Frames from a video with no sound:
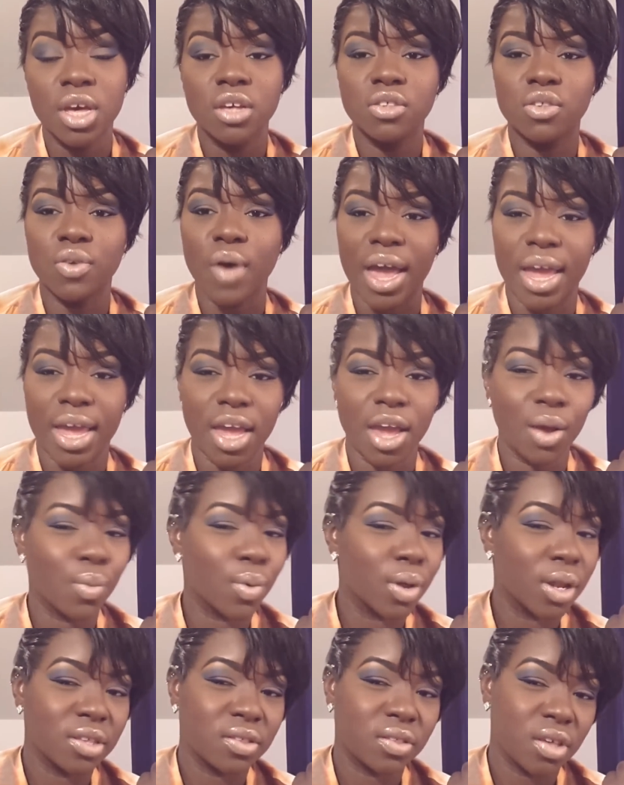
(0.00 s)
so I can't
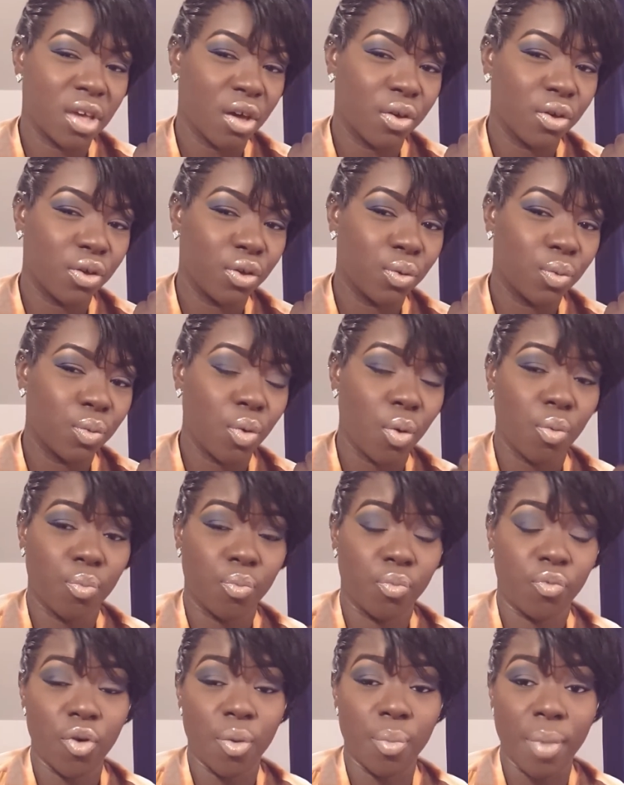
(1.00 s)
really tell you
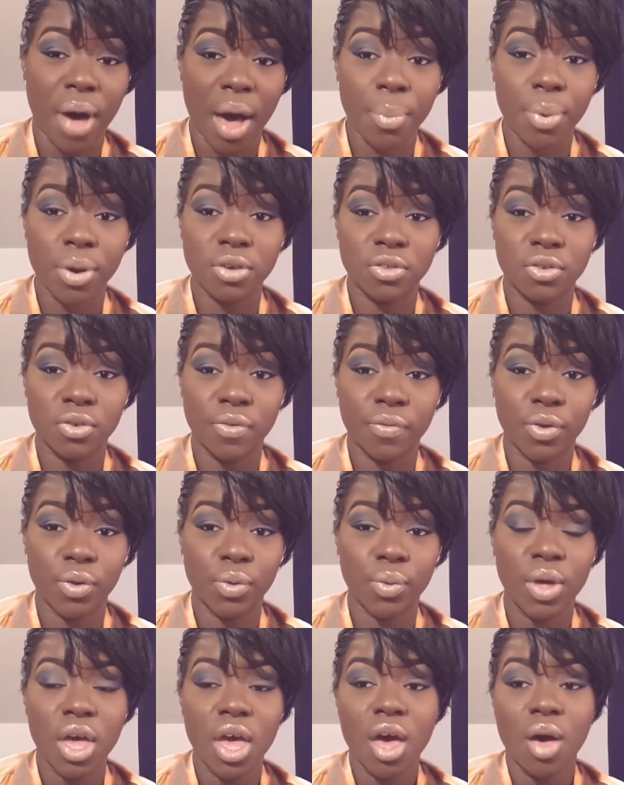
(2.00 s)
from my personal
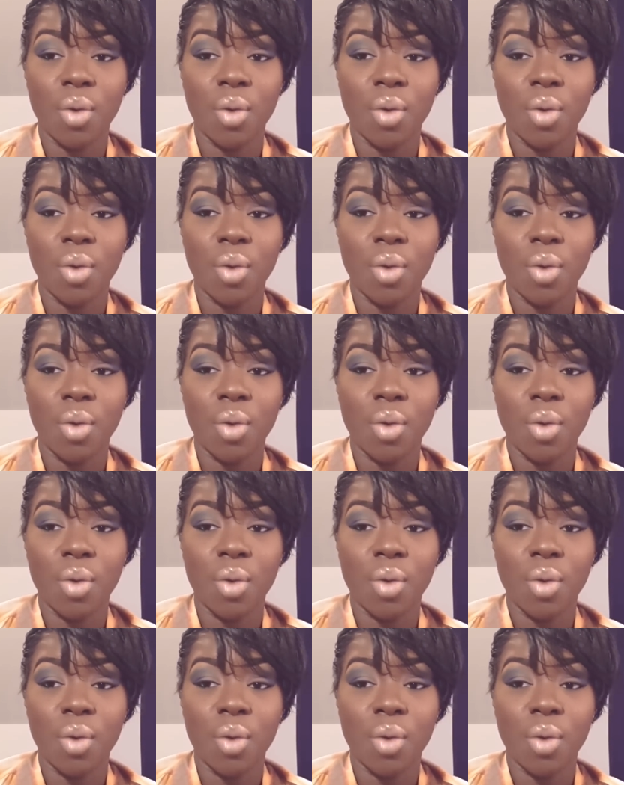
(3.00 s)
view